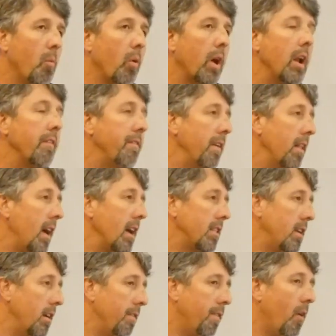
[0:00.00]
we're going to fill
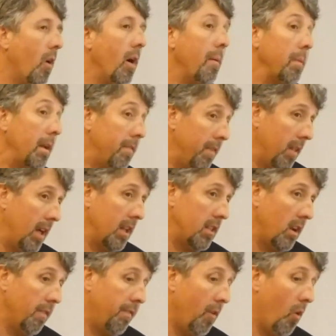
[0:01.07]
out their form. I'm going to fill out
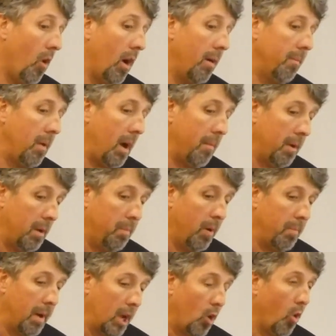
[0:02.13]
their form. I'm going to
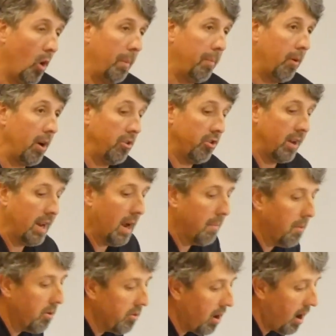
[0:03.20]
put my corporation
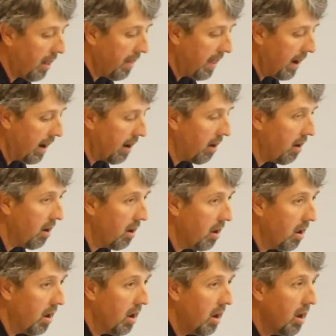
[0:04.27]
numbers on there
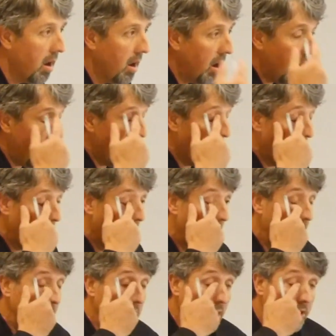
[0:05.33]
and we're
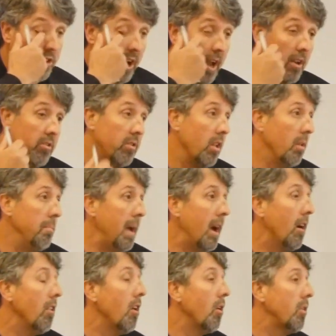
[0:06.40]
going to change the
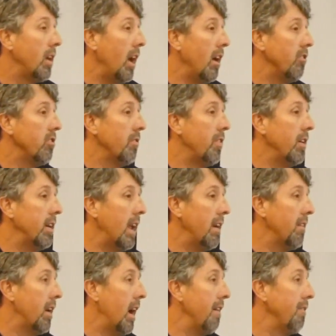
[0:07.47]
mail location for
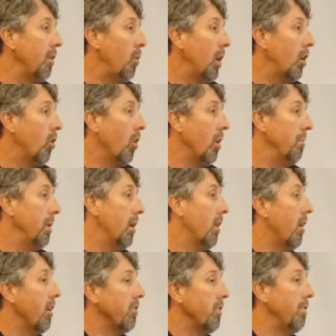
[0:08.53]
David Ifen Winkle and
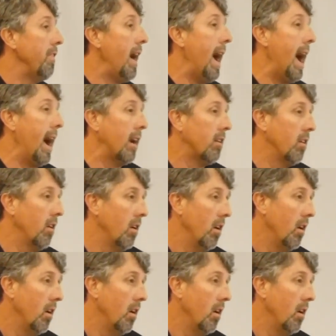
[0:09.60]
Miller as a fact